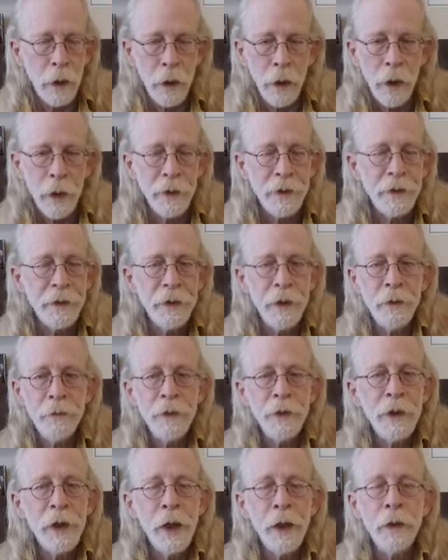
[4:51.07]
It
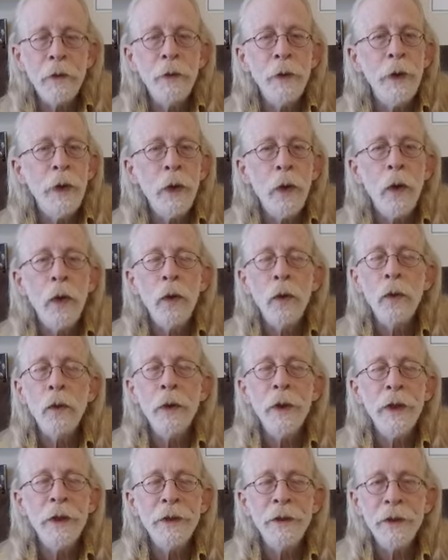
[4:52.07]
seems like we
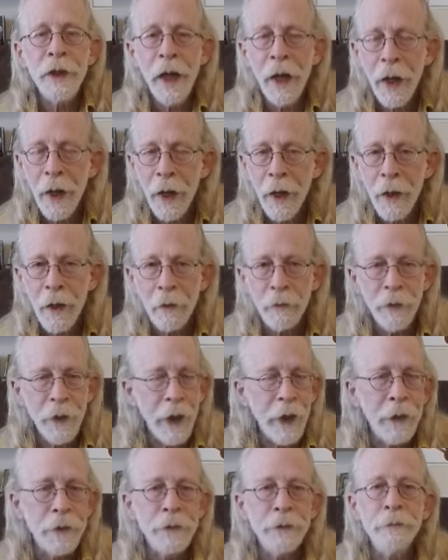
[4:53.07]
always have,
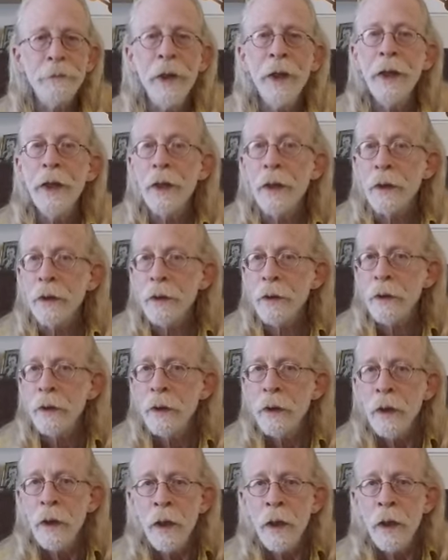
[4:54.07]
as men,